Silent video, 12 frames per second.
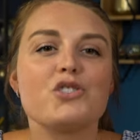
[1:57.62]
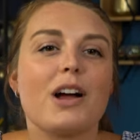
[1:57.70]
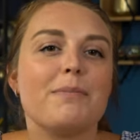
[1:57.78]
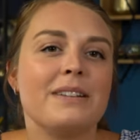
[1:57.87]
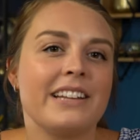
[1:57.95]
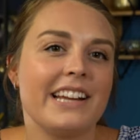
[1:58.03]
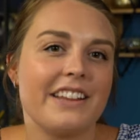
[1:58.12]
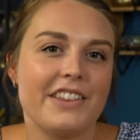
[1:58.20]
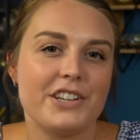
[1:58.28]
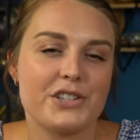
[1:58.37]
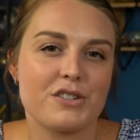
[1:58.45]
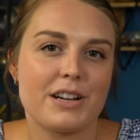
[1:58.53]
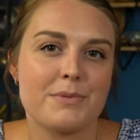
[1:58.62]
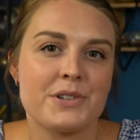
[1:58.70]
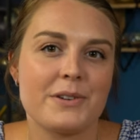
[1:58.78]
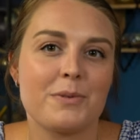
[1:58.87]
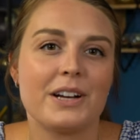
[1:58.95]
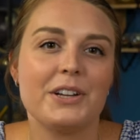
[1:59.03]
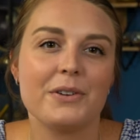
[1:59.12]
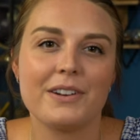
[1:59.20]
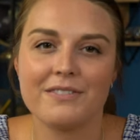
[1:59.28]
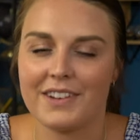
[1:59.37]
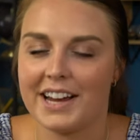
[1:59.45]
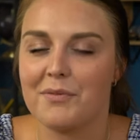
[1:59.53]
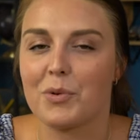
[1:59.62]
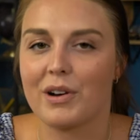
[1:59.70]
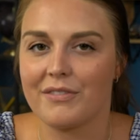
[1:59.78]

drop a link in the description where you can find more